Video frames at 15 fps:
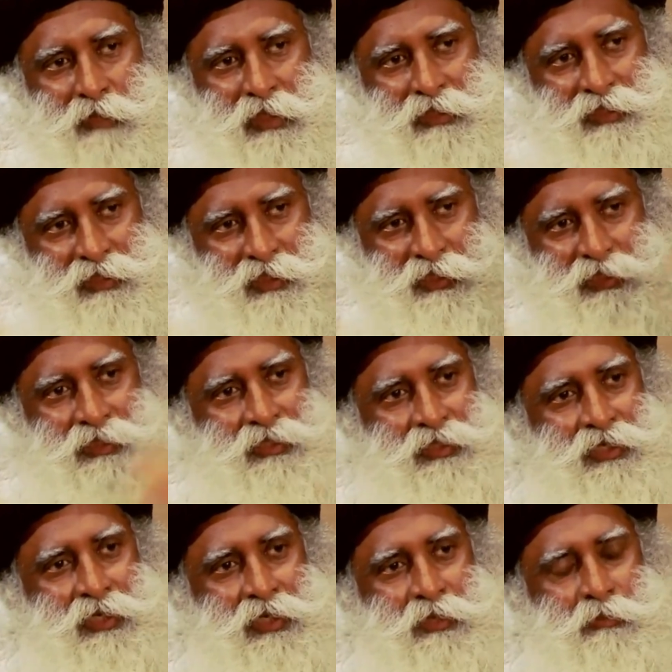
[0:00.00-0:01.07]
immensely
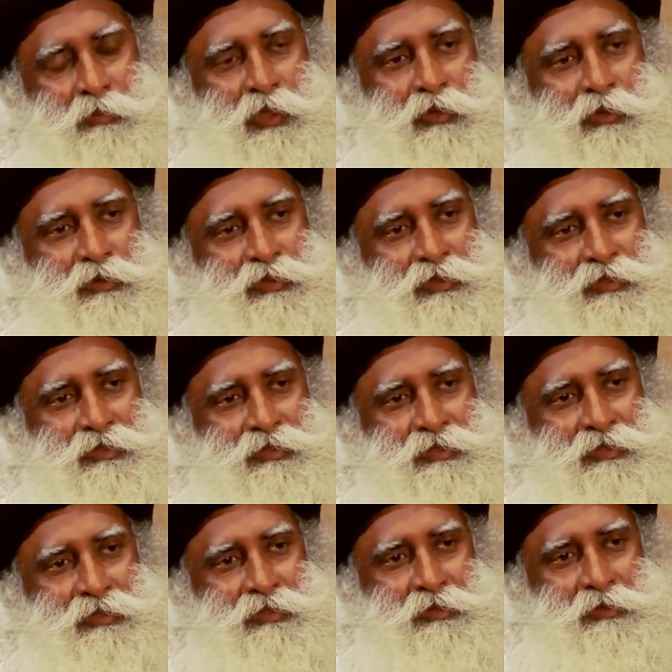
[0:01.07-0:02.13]
because
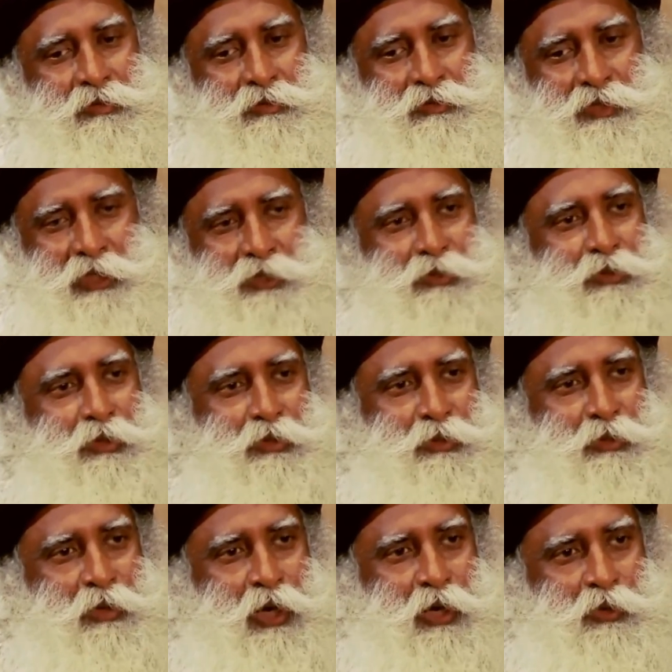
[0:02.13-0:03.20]
they do
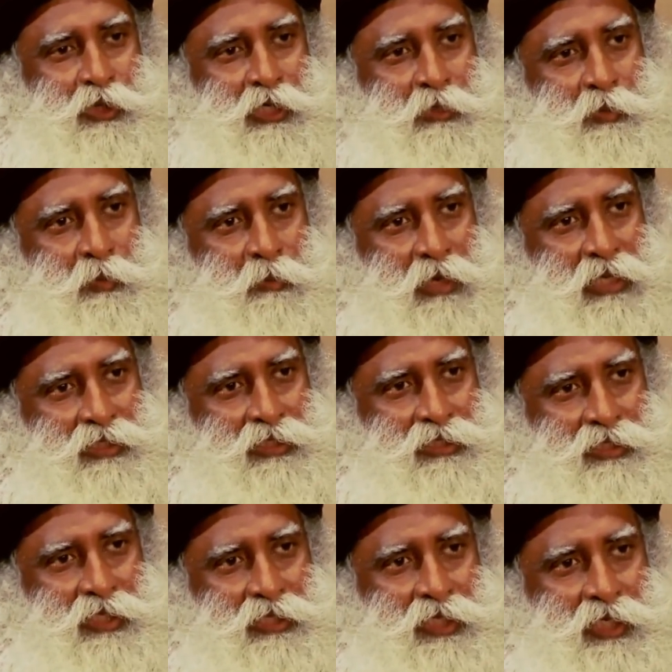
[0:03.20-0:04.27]
not know how to keep it
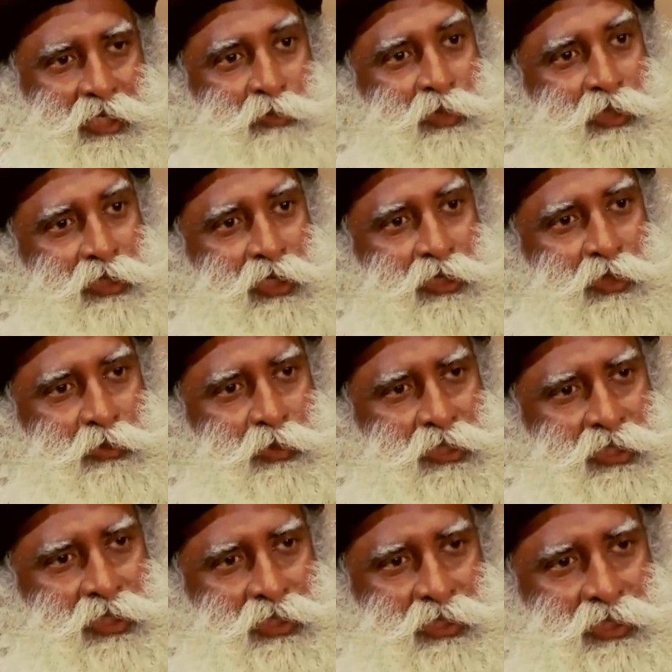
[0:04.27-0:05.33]
pleasant, nothing has been done towards